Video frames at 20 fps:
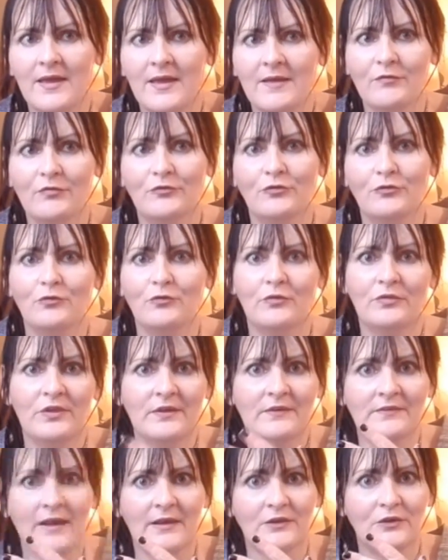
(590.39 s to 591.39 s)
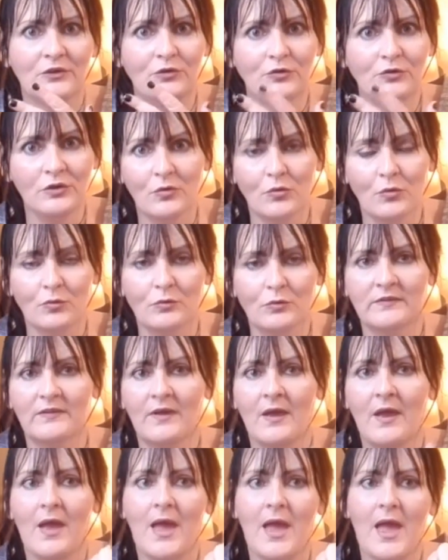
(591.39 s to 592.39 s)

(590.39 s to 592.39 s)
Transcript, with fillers: even through things like unicorns